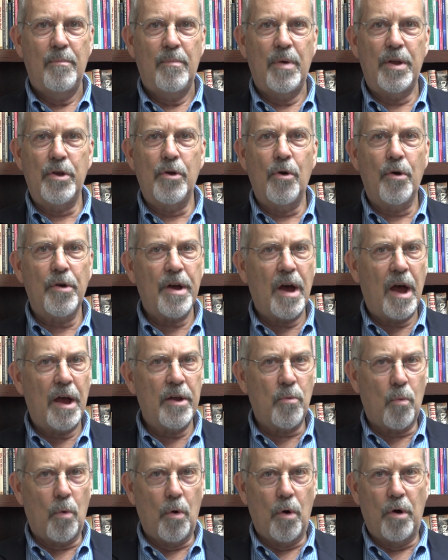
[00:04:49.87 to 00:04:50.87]
But your
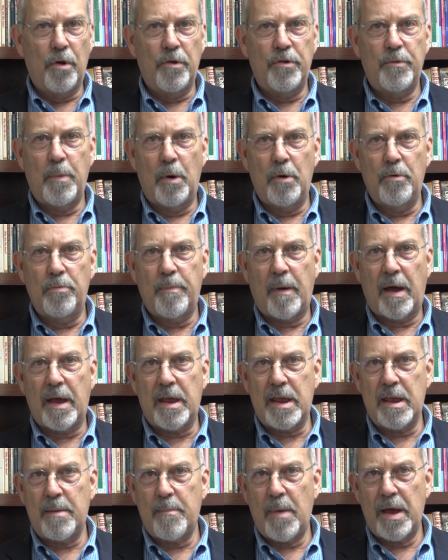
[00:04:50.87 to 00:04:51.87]
kind words, both
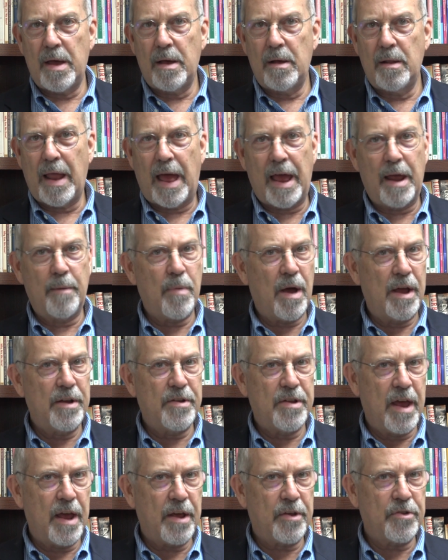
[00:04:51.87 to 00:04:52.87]
by email and by
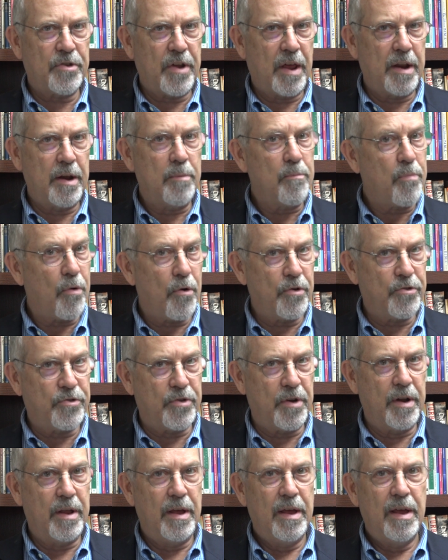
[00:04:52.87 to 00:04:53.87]
text and in
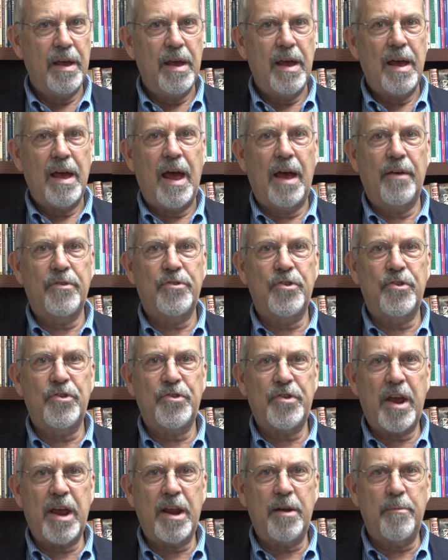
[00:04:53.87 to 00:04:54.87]
person, have
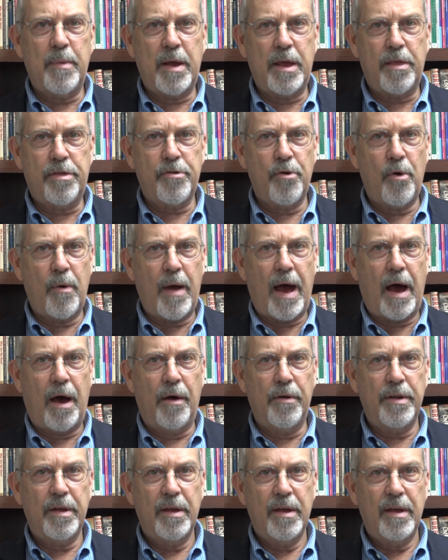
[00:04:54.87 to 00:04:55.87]
sustained me
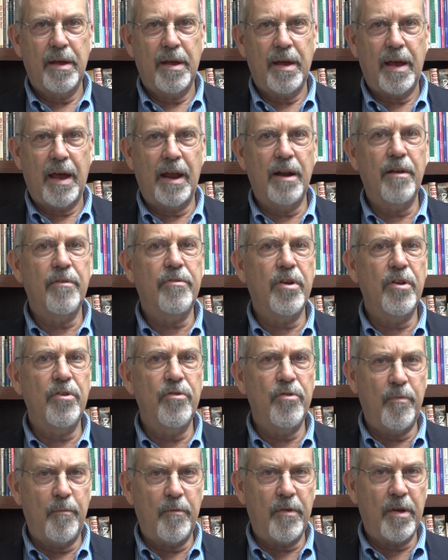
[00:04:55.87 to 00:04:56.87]
throughout and have con
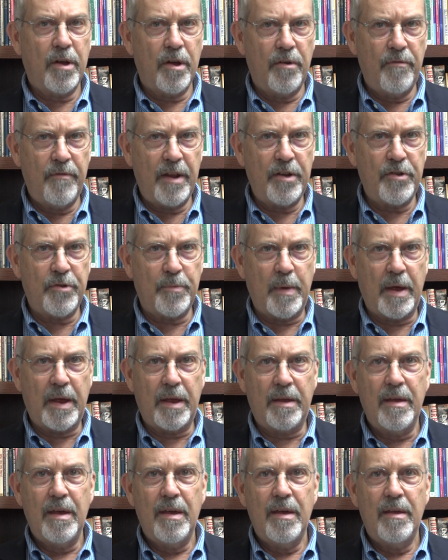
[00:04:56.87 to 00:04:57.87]
convinced
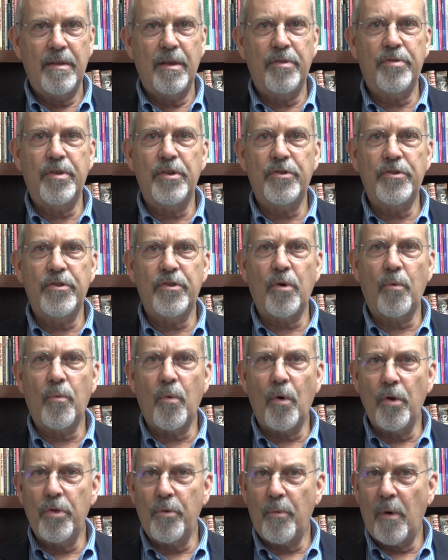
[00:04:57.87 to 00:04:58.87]
me that this is a
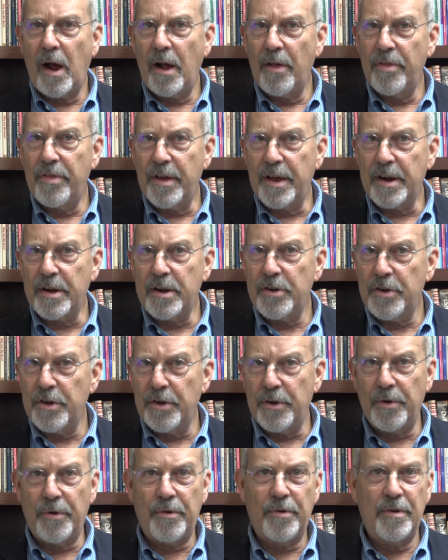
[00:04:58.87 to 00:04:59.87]
worthwhile thing to
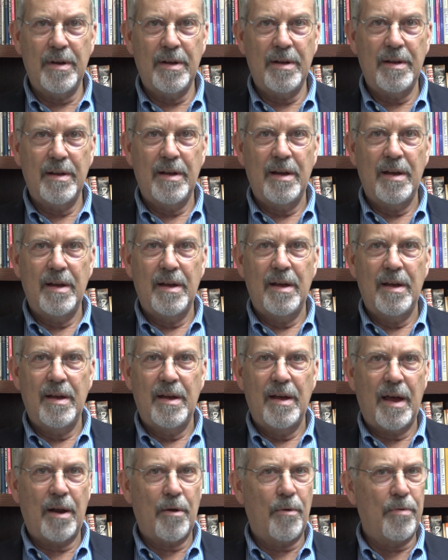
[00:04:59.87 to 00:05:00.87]
do.
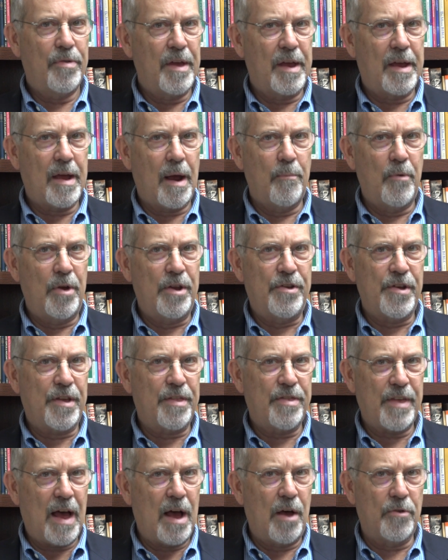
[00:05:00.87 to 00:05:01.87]
I don't think I'm
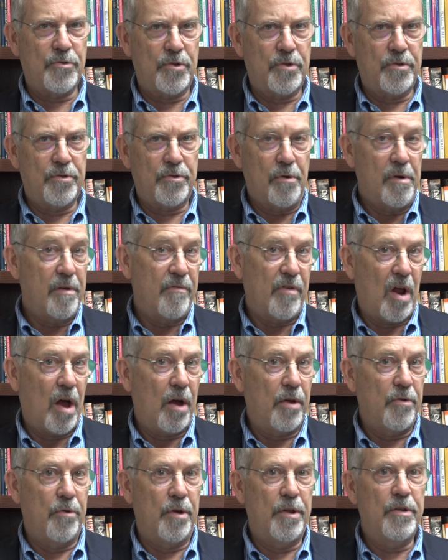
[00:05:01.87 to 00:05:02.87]
reaching thousands or even
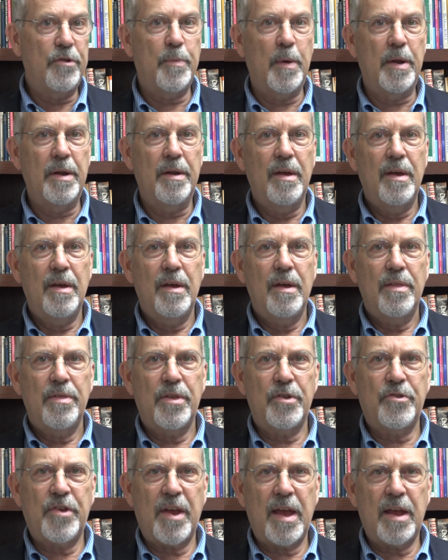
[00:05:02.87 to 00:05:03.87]
hundreds, but
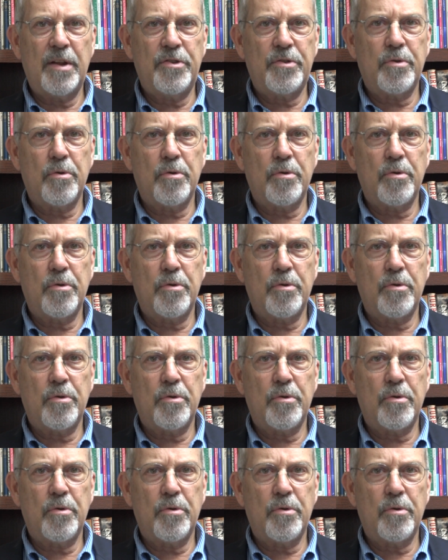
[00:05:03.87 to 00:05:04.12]
the chance